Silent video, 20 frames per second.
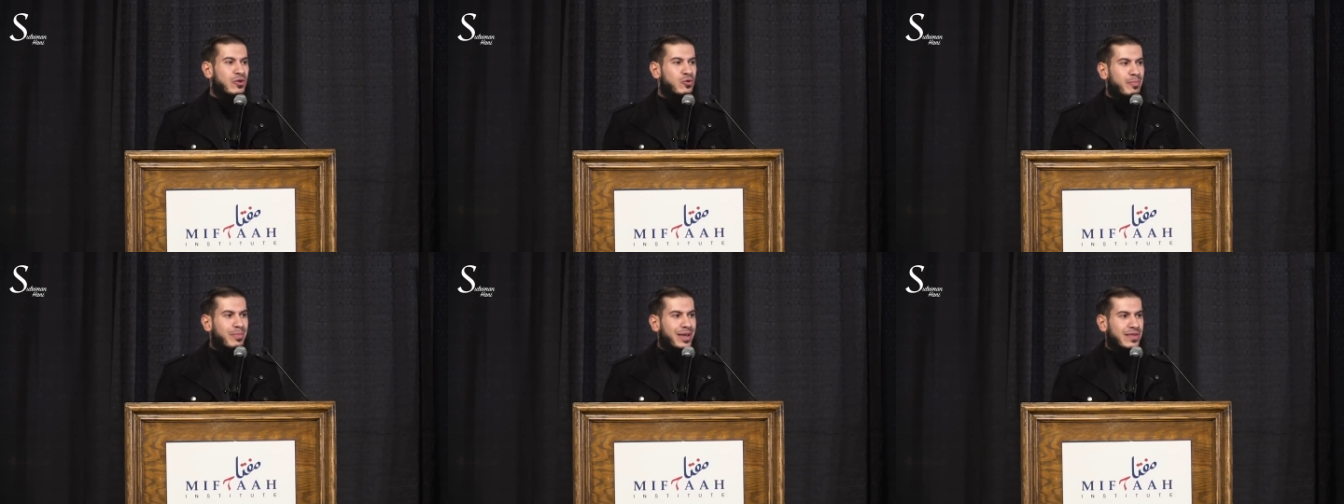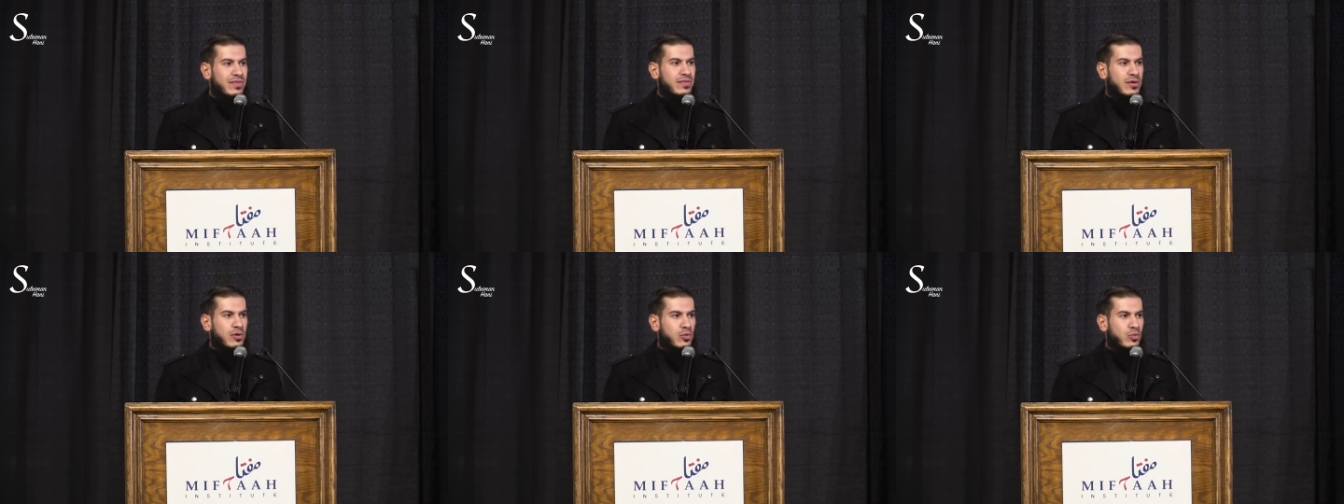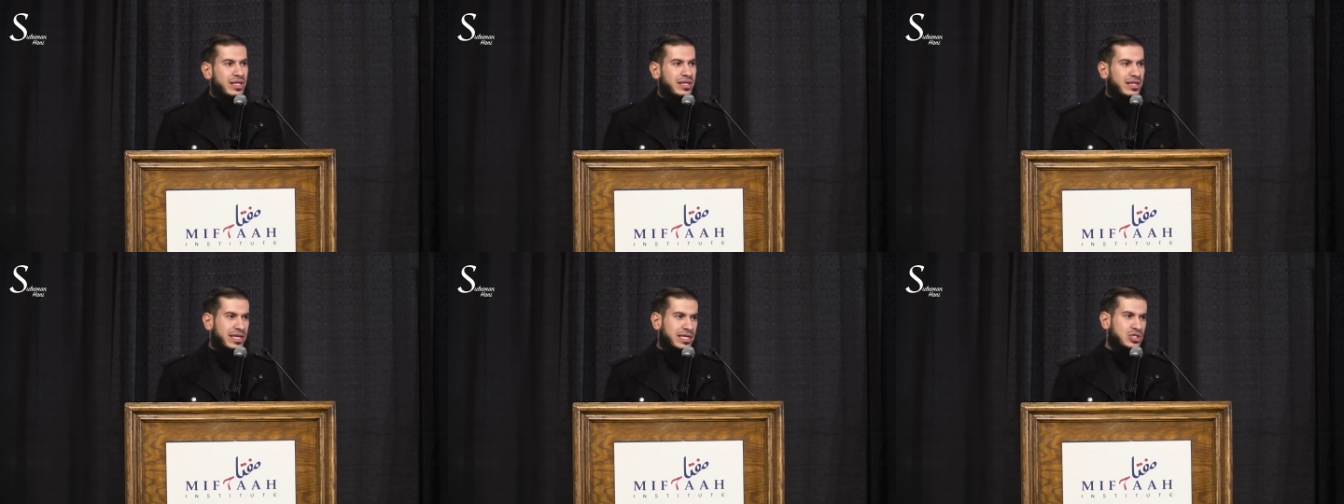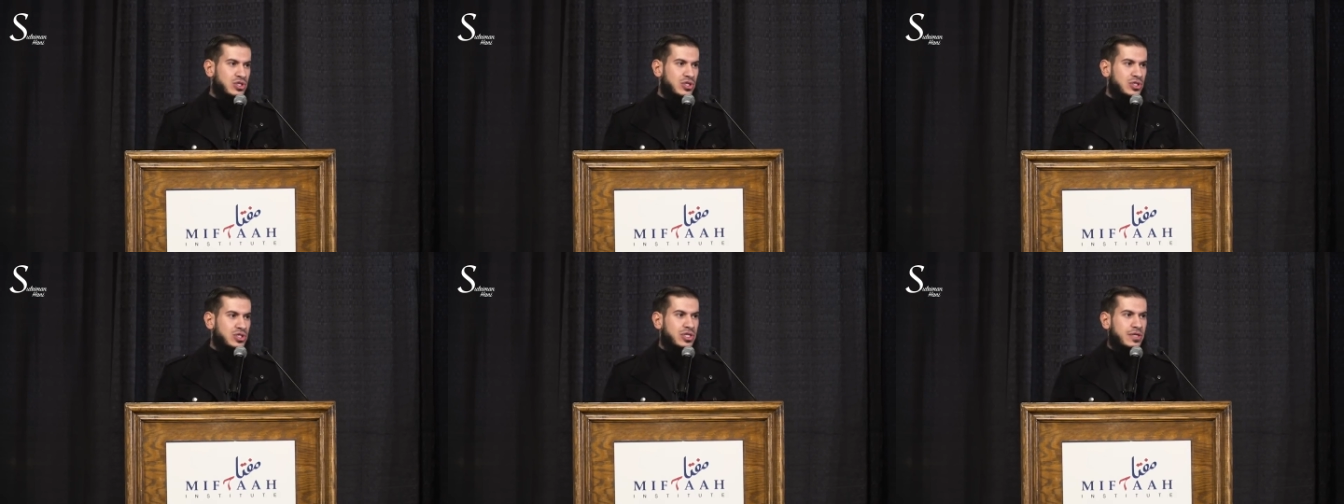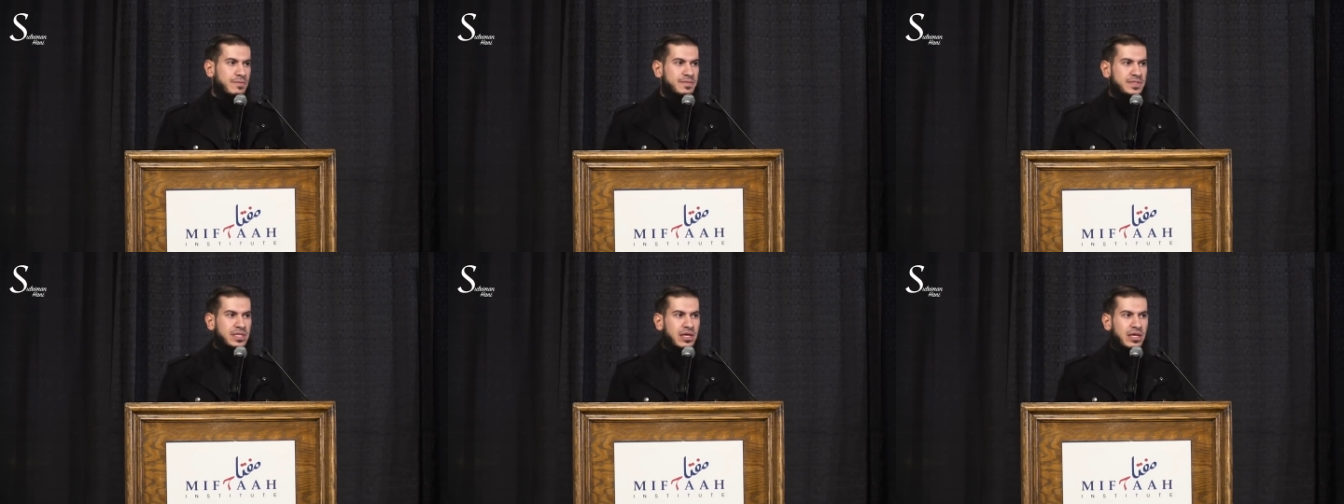to mend the
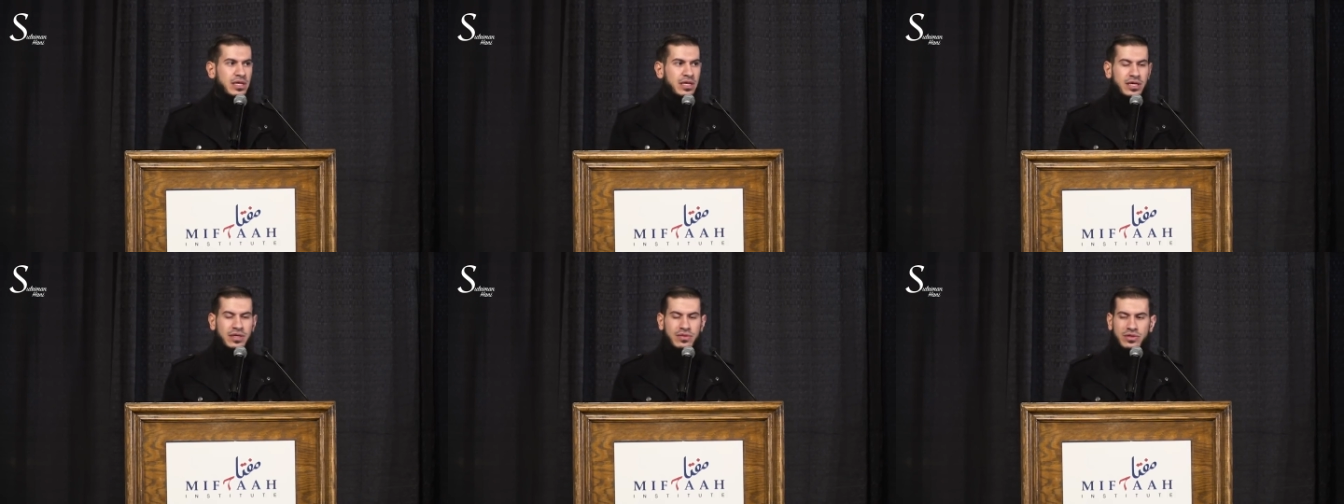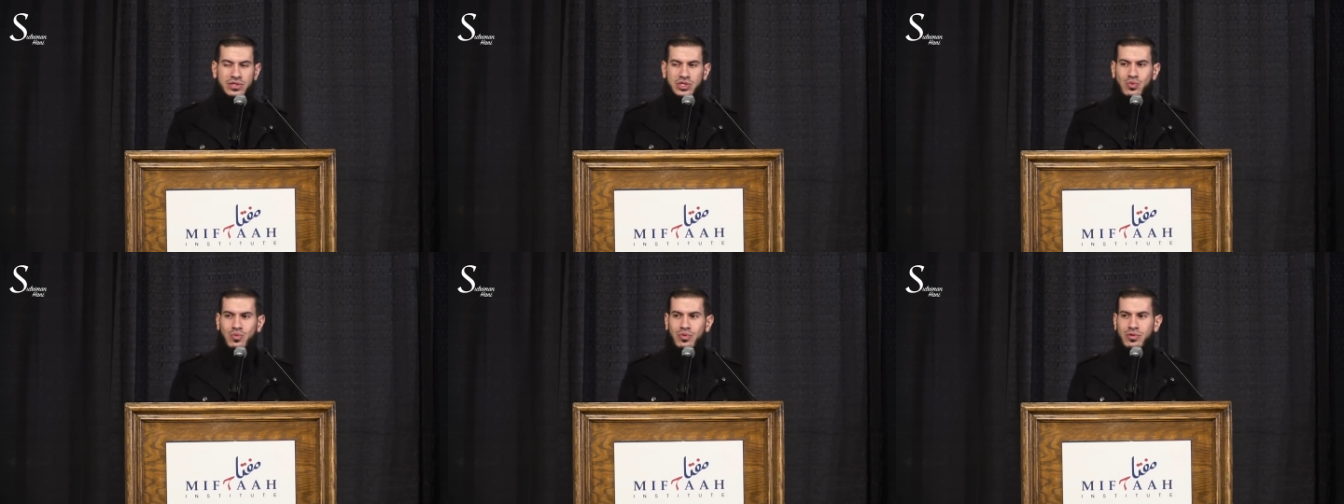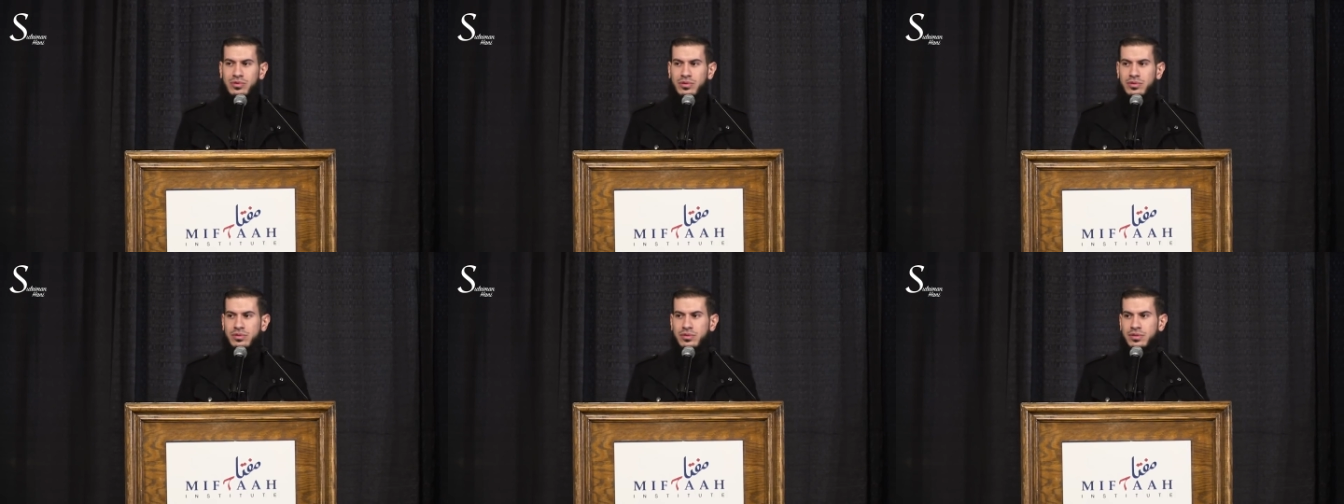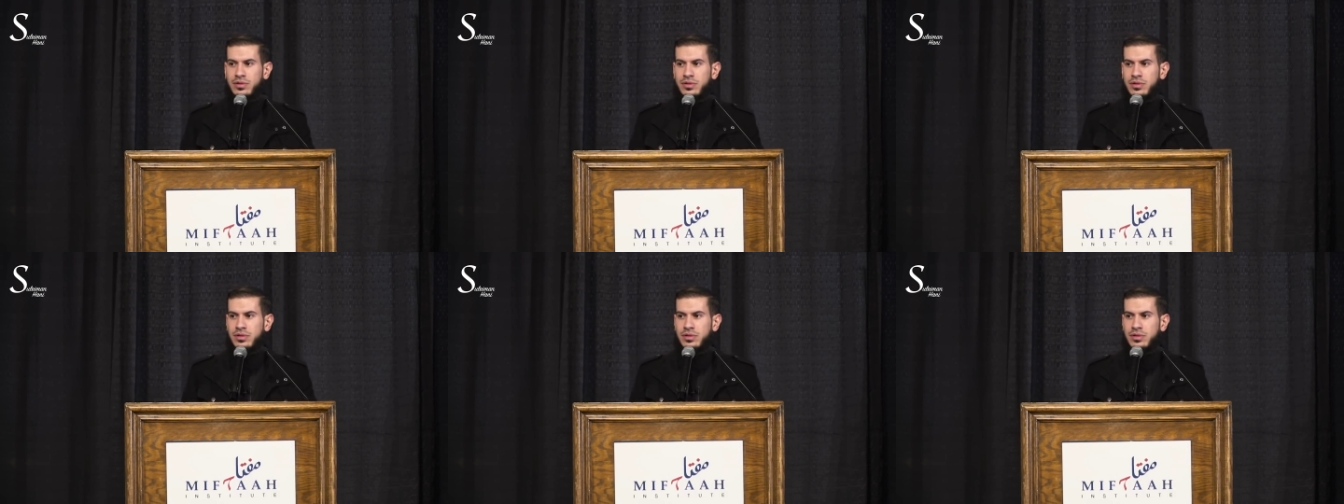relationships in this world.